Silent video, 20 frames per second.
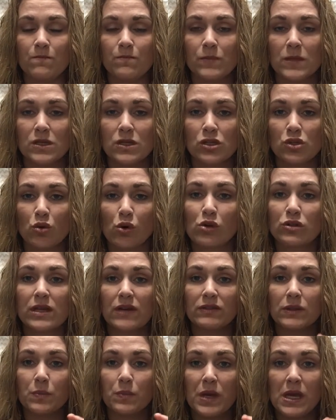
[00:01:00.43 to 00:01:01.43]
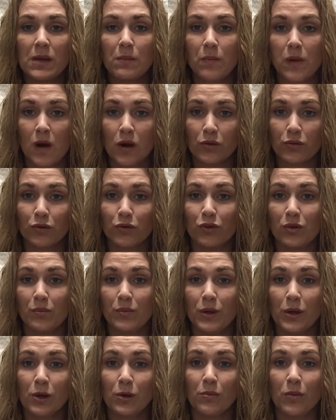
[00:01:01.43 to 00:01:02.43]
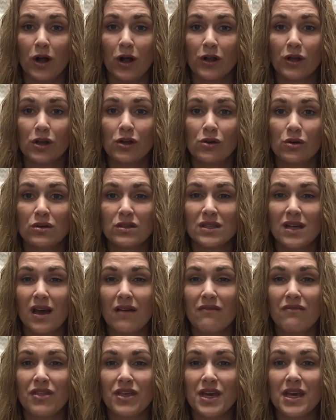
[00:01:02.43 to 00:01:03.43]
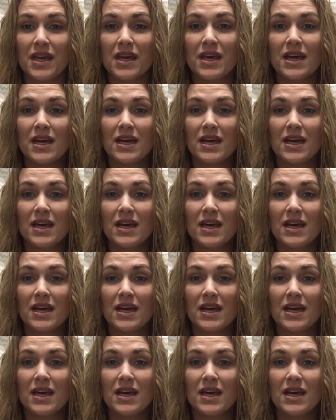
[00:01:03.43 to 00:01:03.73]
essential oils have to ping pong through the bigger molecules of the